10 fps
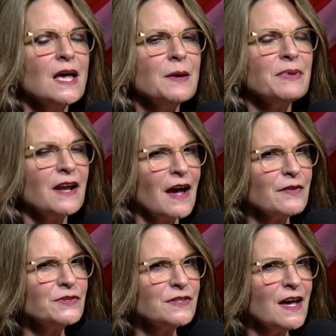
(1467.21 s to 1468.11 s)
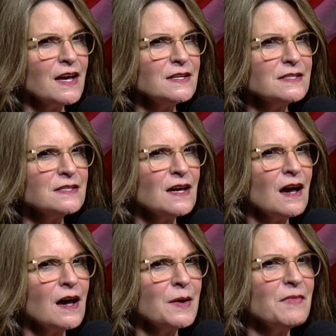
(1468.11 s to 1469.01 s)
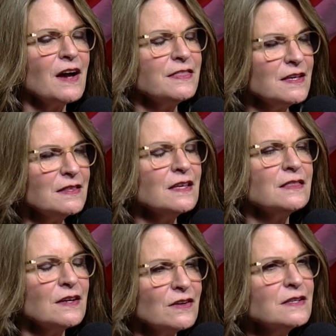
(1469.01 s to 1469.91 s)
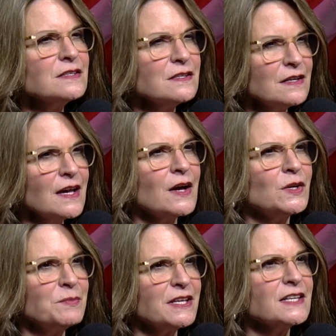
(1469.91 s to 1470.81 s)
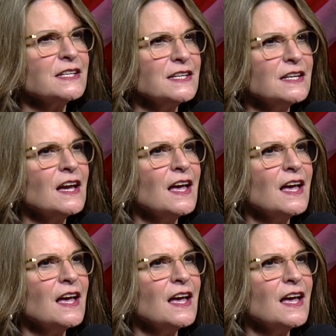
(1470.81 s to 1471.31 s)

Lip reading: But after that, I think that there is an accountability